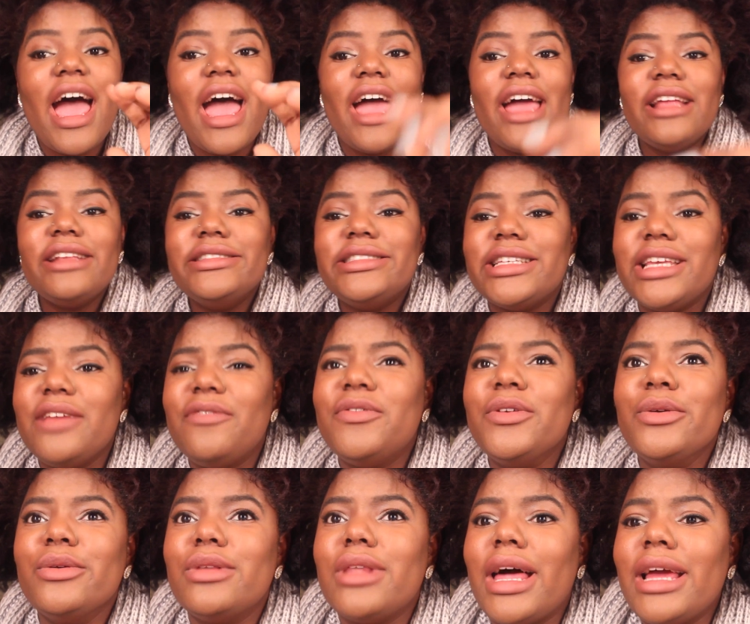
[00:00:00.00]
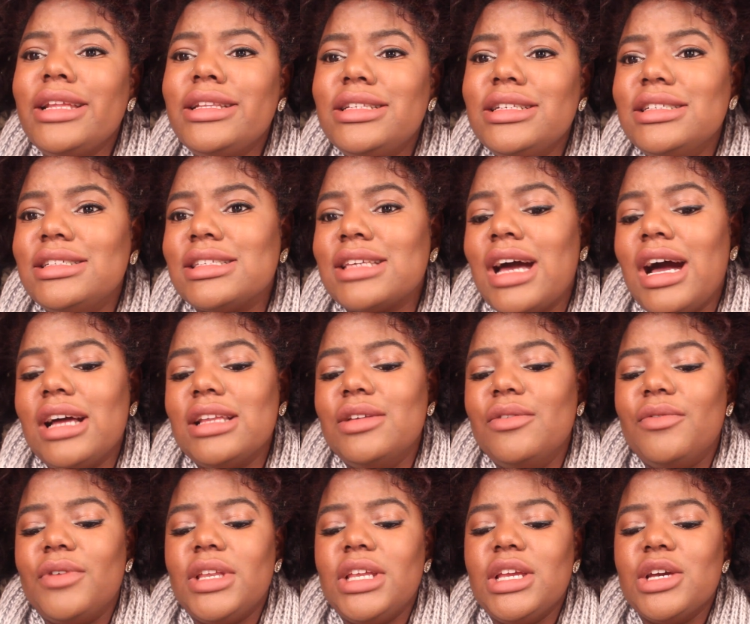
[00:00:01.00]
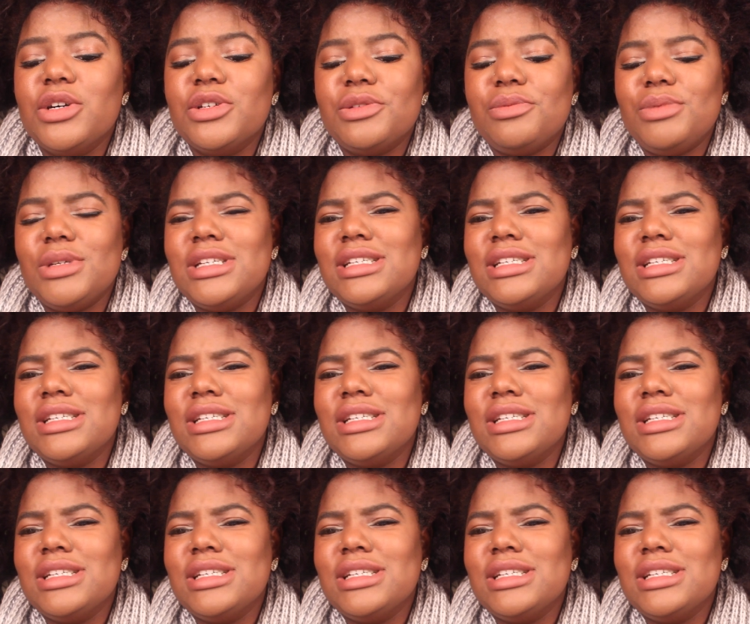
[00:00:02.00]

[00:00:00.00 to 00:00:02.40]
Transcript: and if you like these kind of videos,